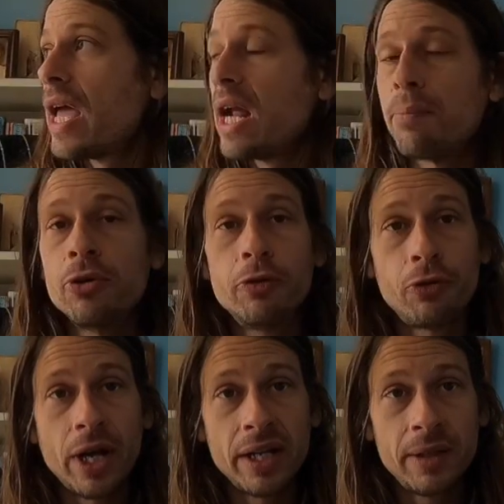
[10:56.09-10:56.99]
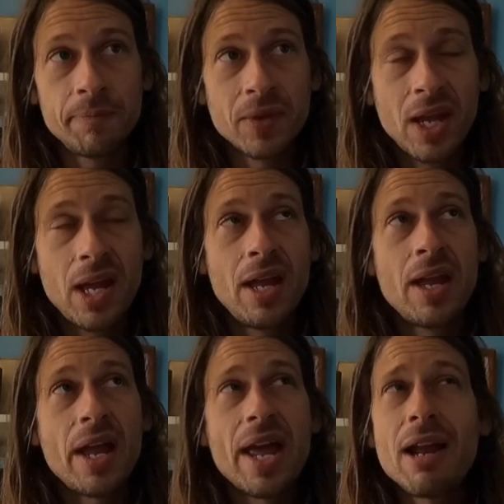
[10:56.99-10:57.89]
and I proofread it,
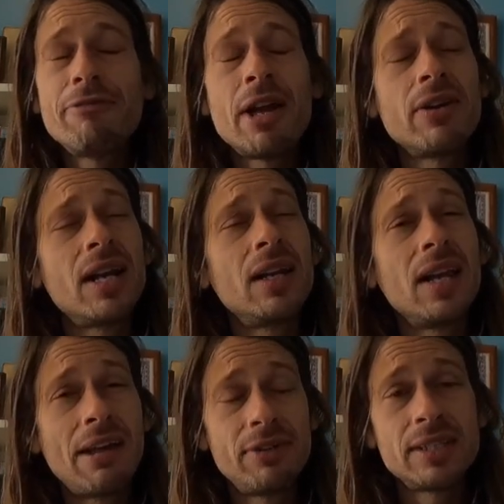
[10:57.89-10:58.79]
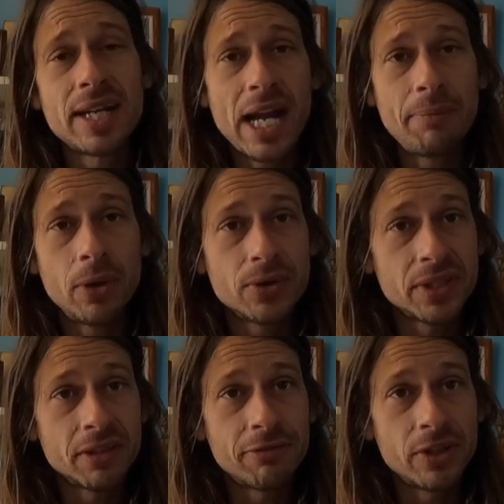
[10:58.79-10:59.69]
and I found 11
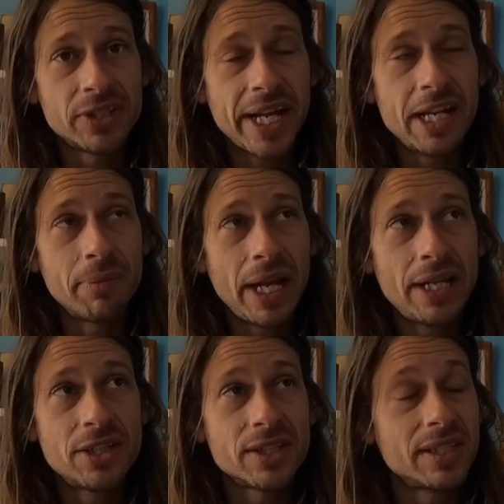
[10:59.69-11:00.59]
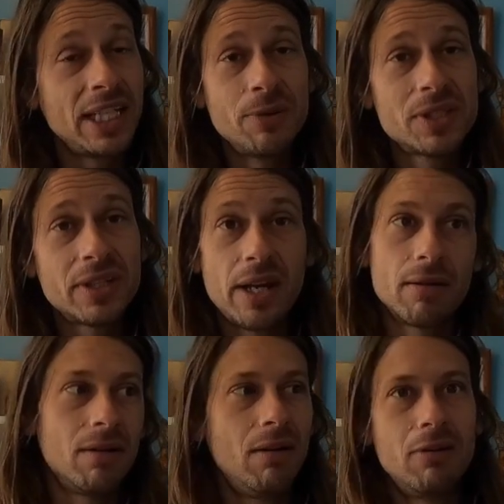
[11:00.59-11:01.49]
typos in the first 8 pages, and he was
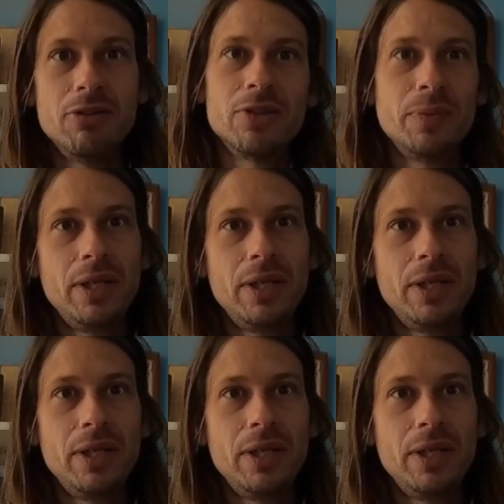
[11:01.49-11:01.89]
like, oh, you're